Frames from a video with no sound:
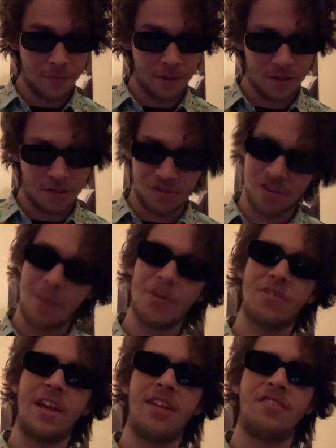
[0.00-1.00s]
'Cause summer
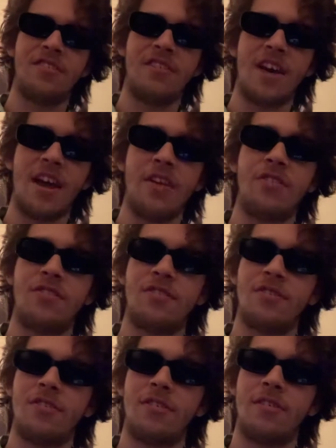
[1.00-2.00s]
days and
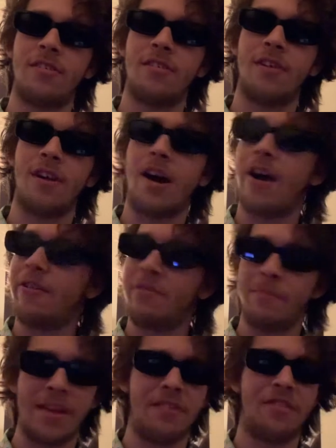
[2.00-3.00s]
nights aren't
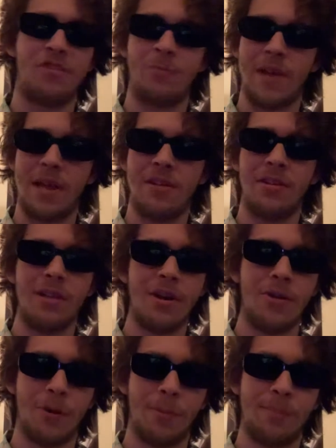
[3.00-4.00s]
meant to spend
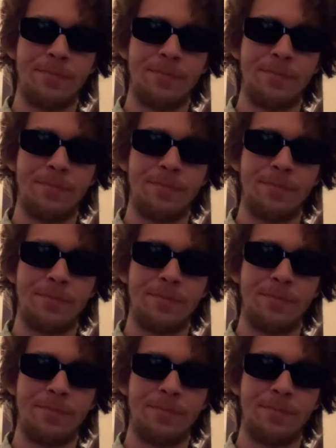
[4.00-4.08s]
alone.